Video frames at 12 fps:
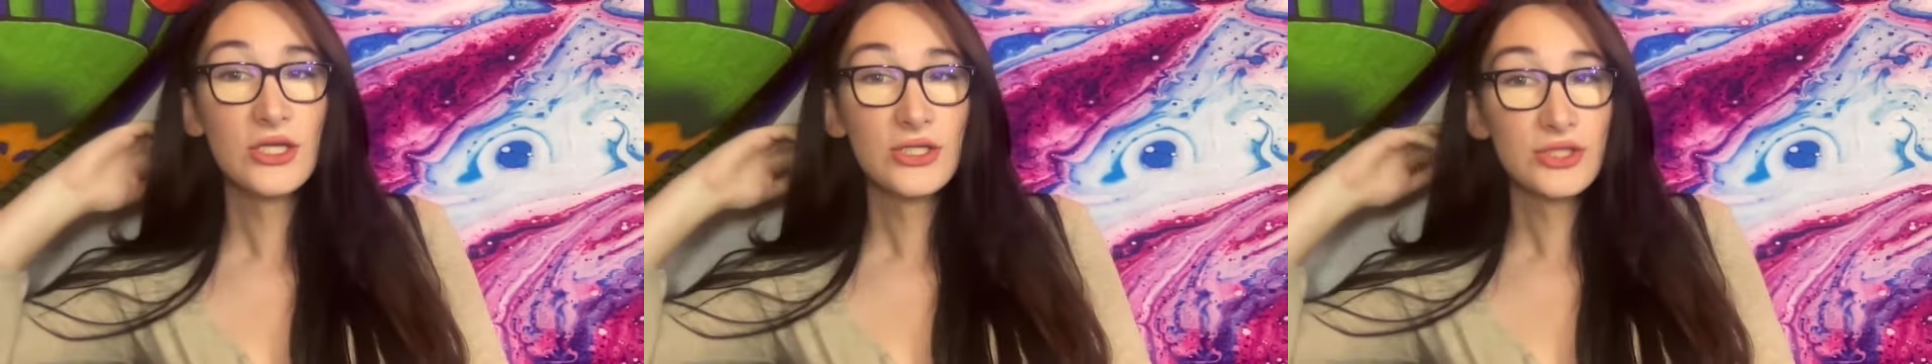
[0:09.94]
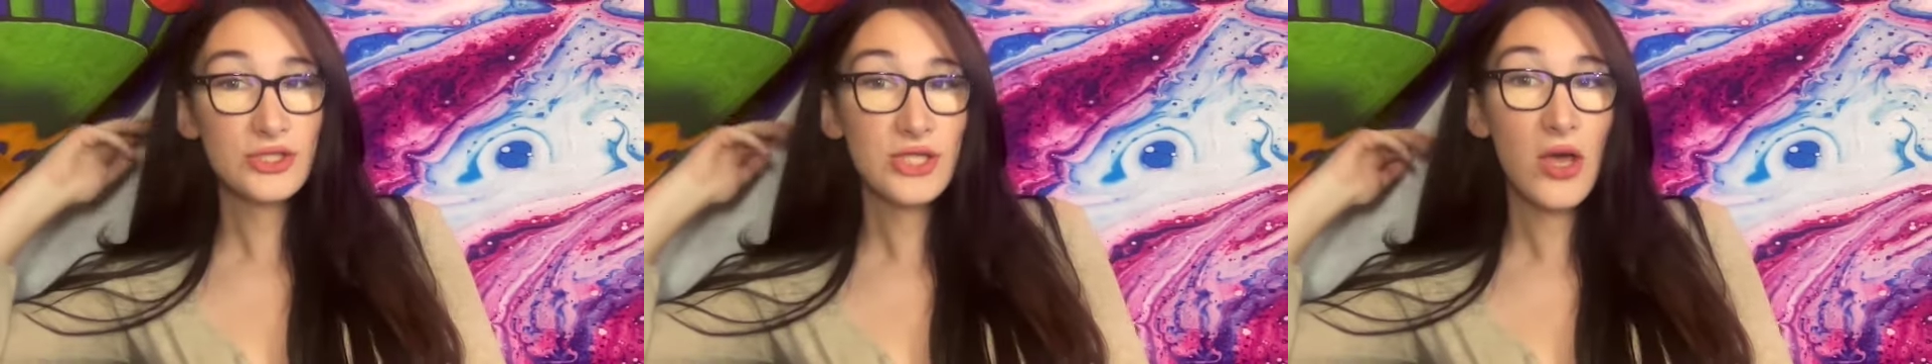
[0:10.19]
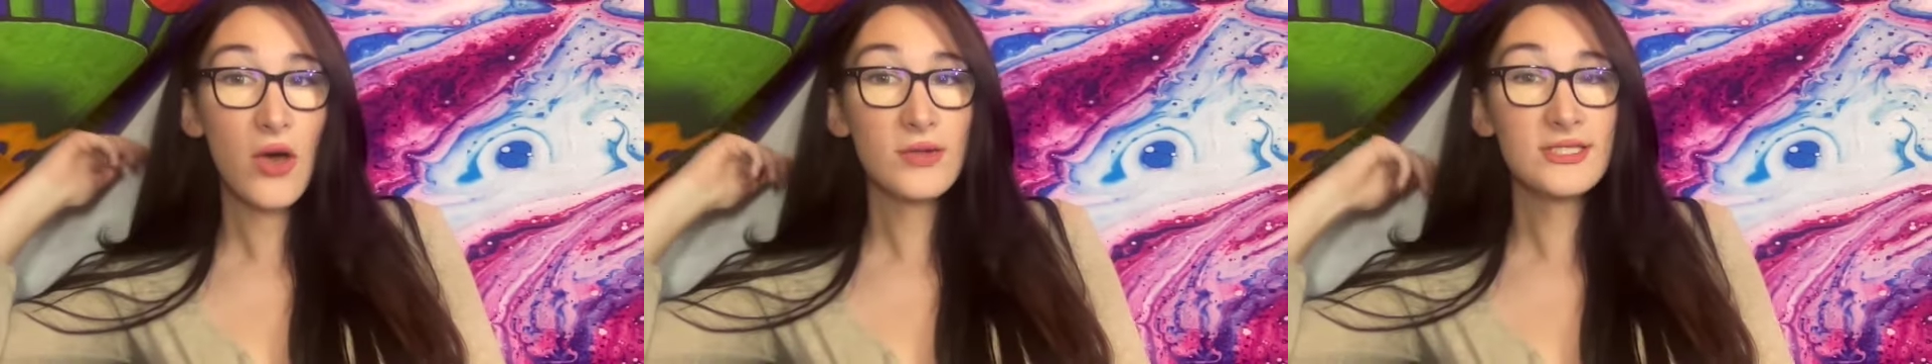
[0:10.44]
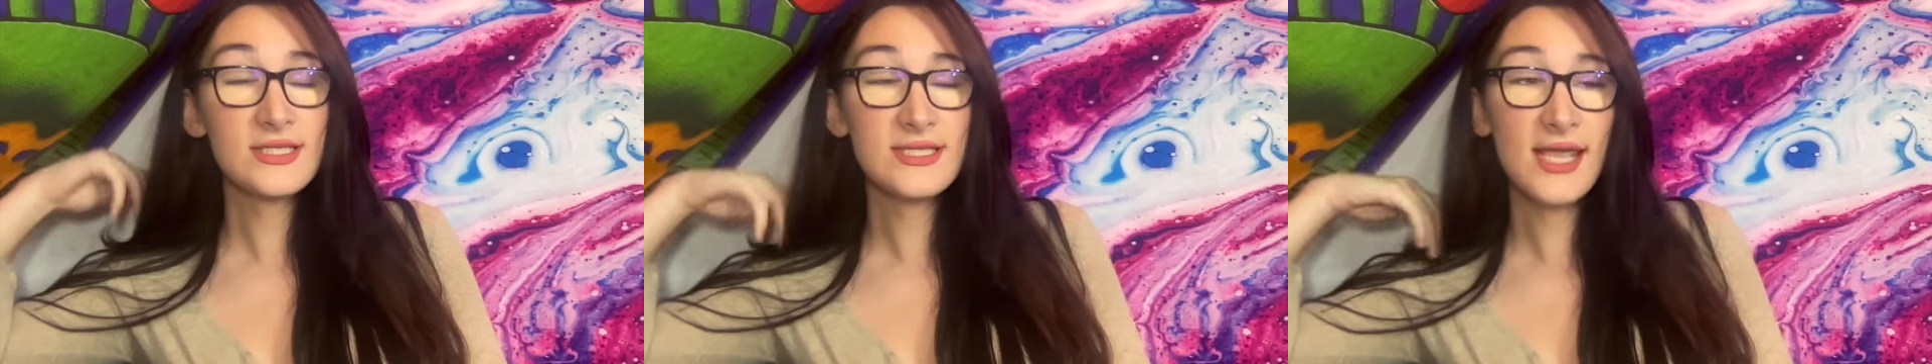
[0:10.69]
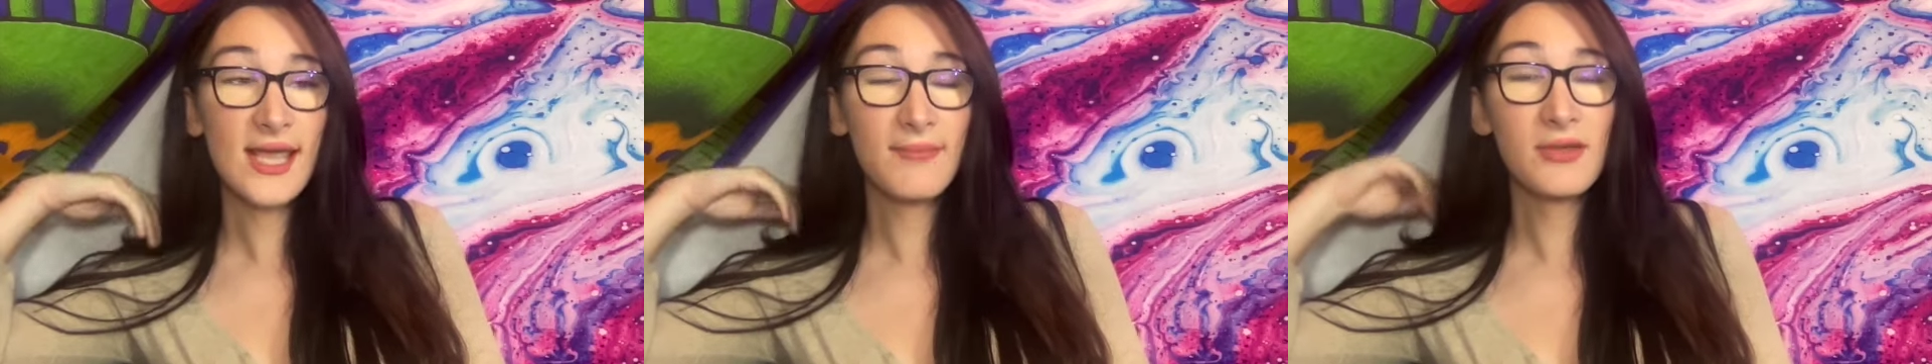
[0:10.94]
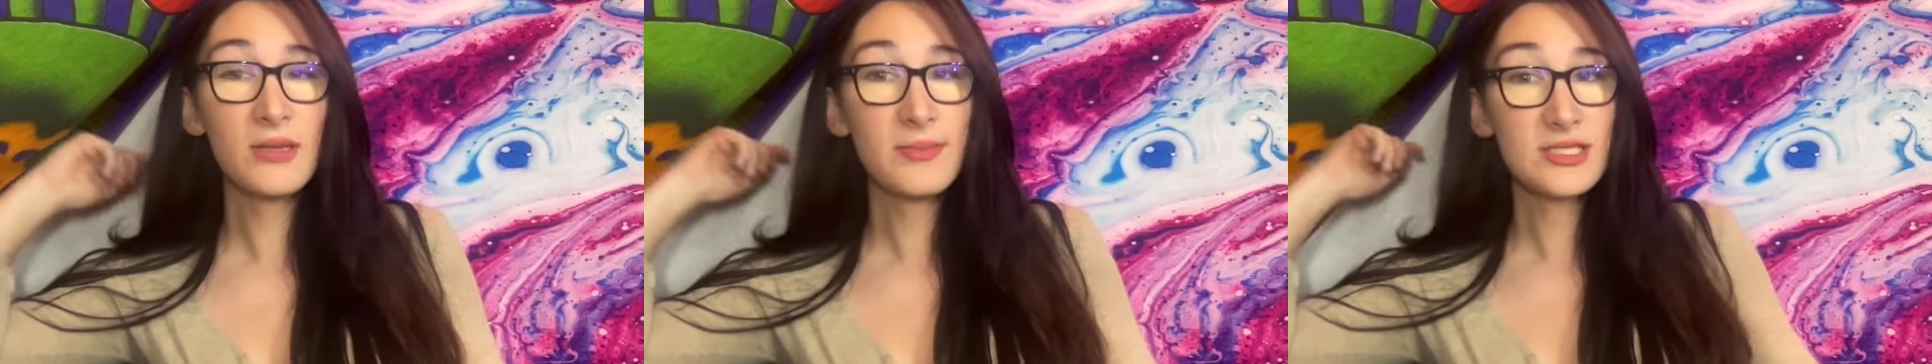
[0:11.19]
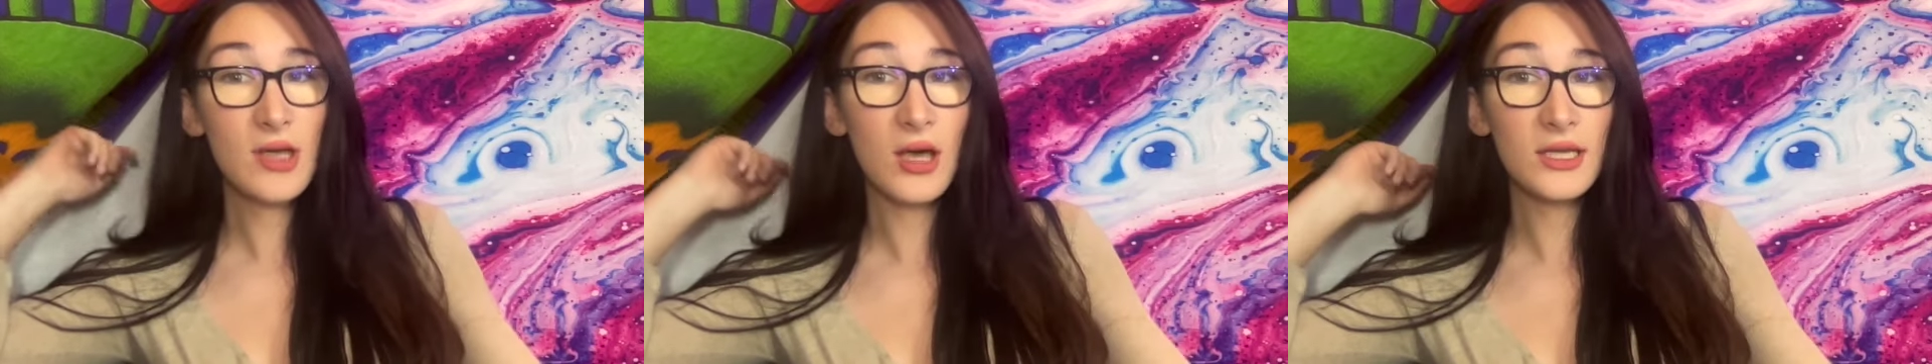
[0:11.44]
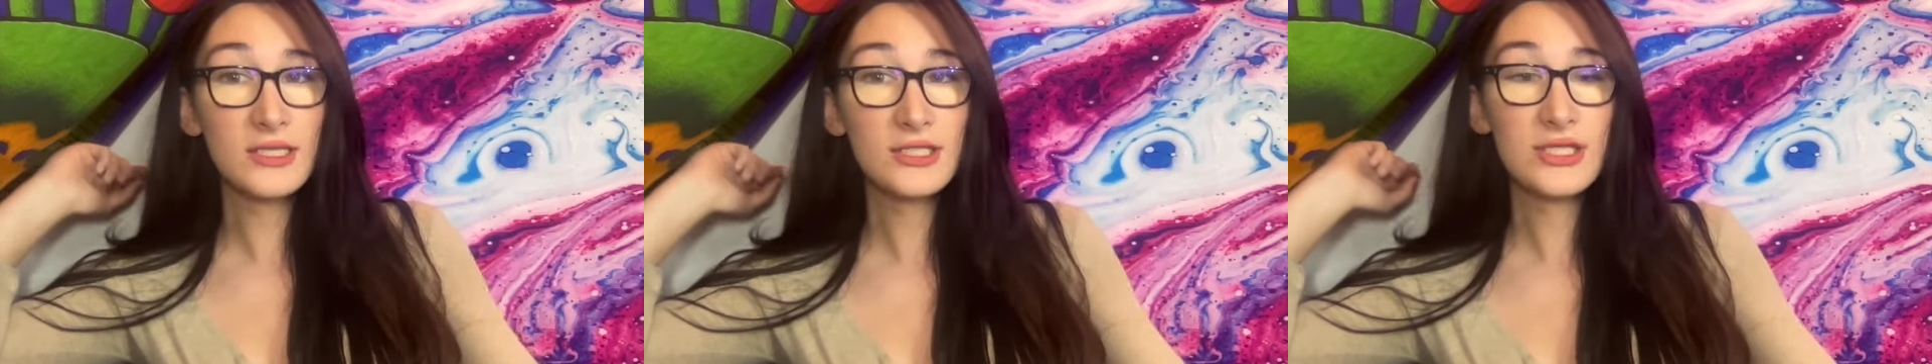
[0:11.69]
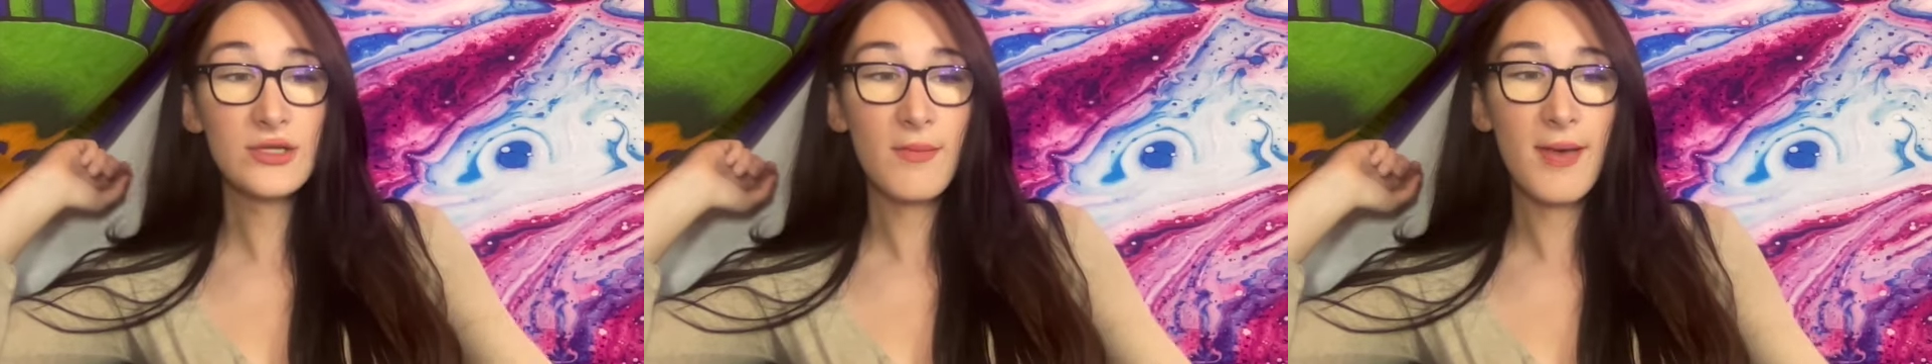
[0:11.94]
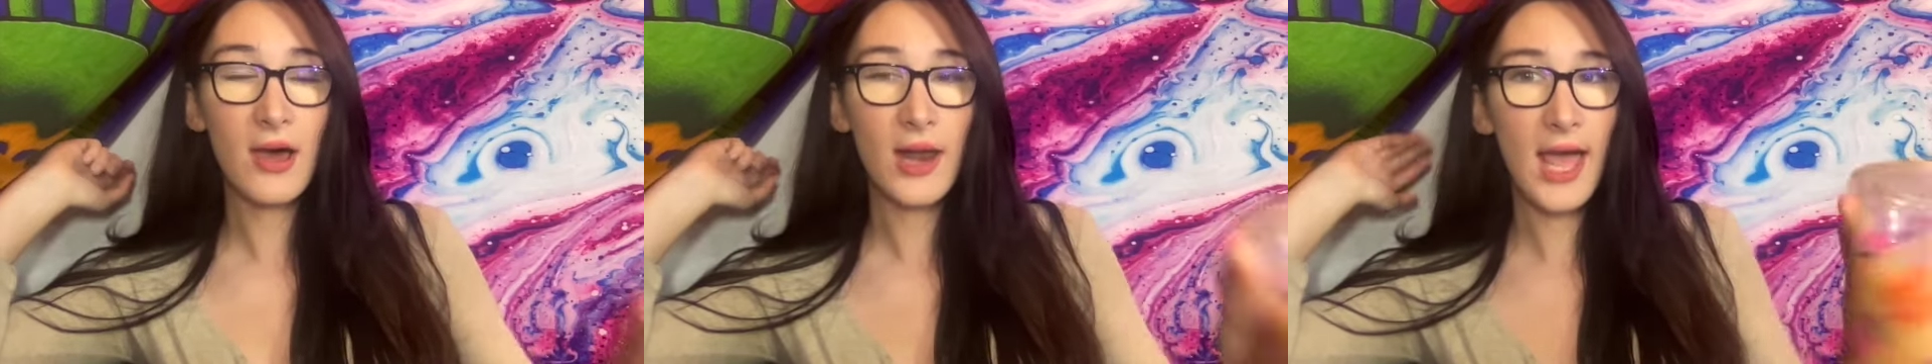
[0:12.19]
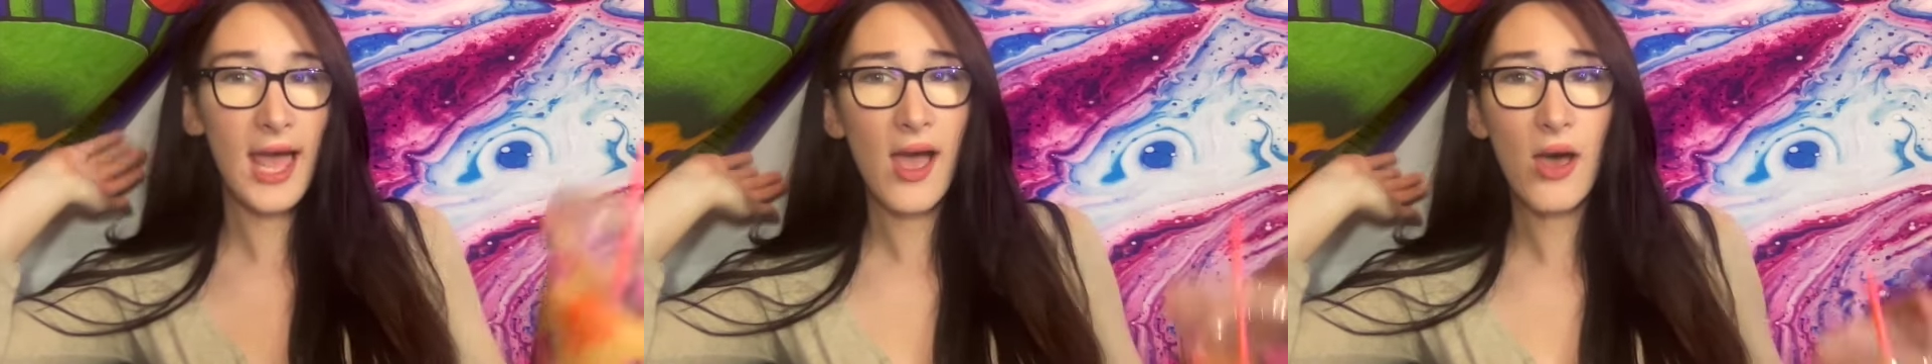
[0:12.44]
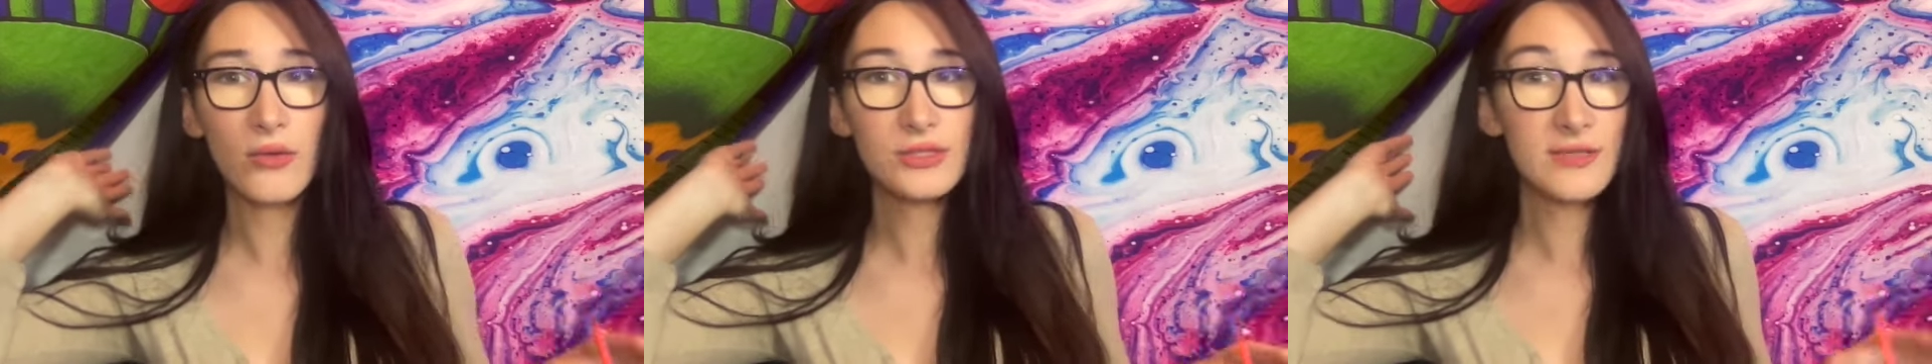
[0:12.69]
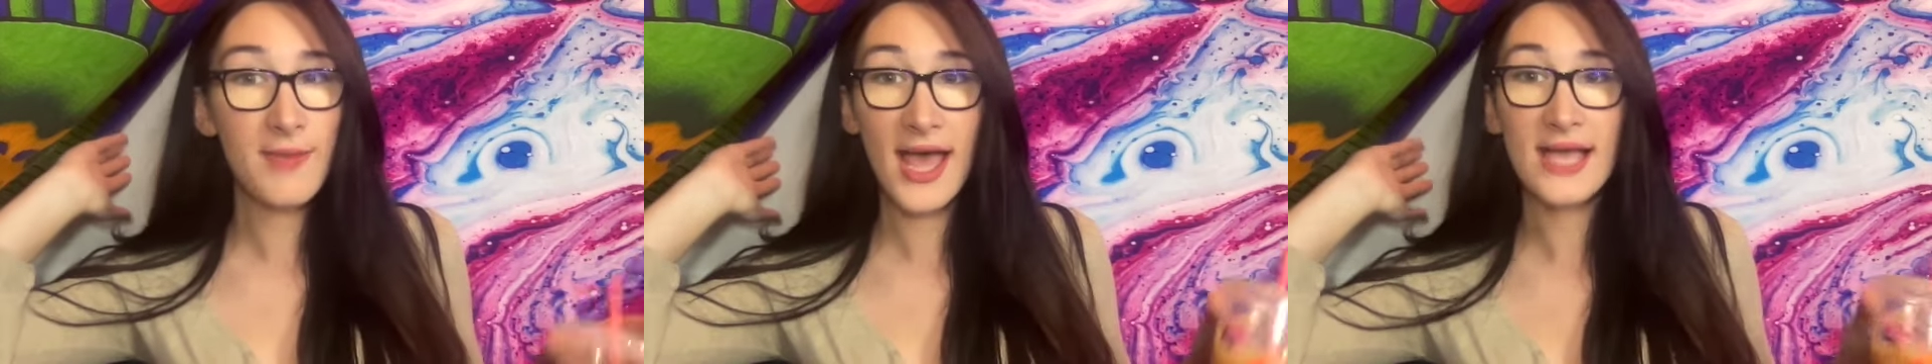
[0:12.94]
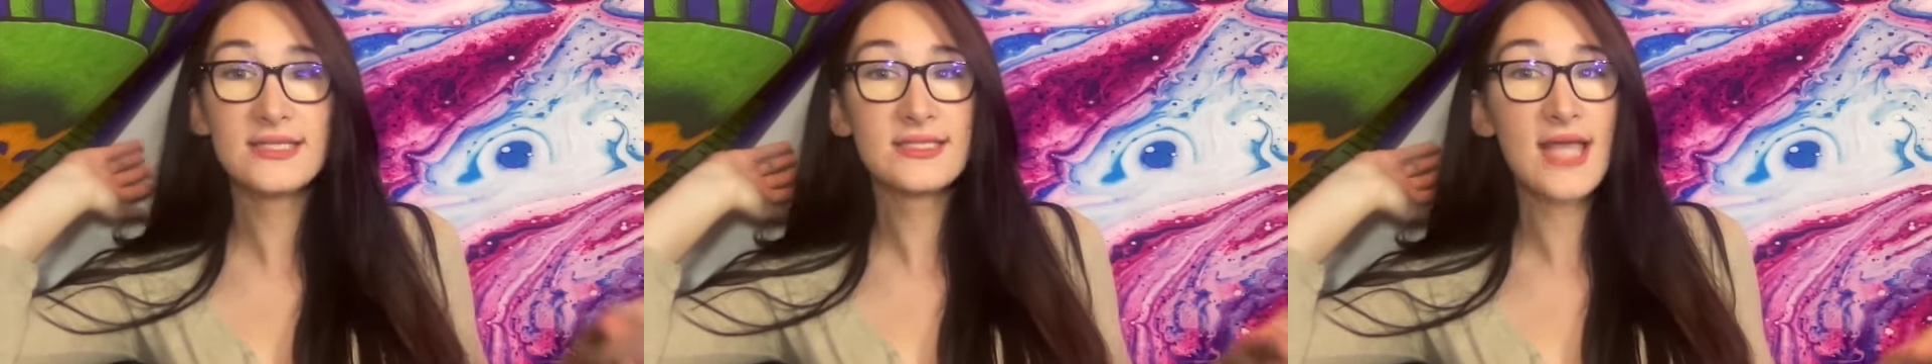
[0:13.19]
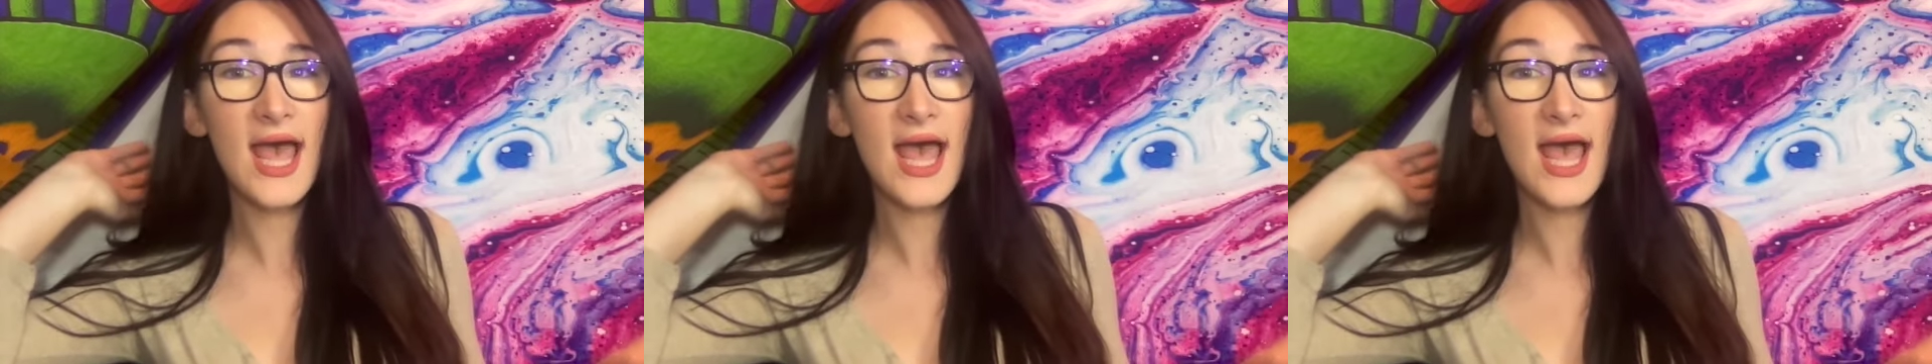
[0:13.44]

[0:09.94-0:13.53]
So today I'm going to be talking to you about how to pass